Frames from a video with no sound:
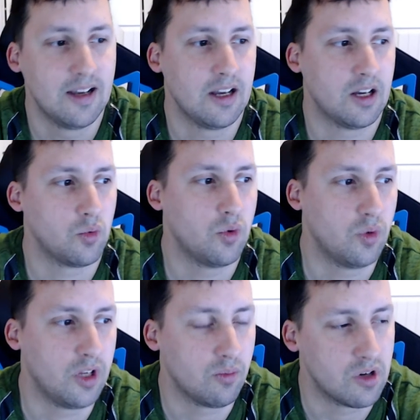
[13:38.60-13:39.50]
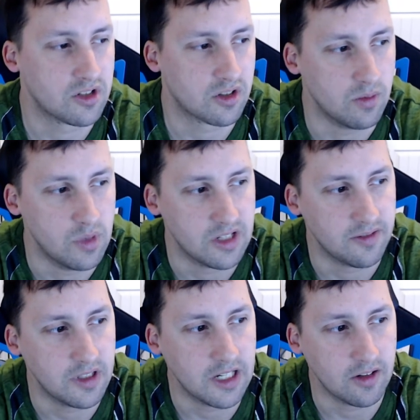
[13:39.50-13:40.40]
and will reimburse all
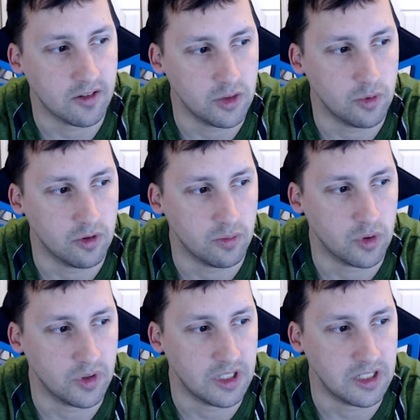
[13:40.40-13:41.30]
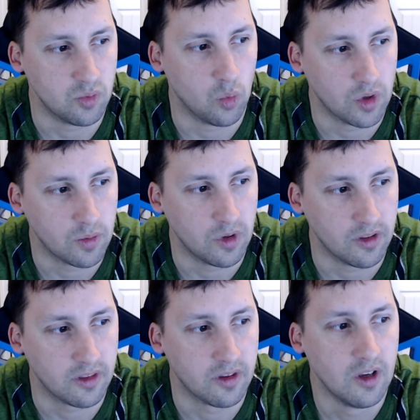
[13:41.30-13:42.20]
benefit eligible employees one month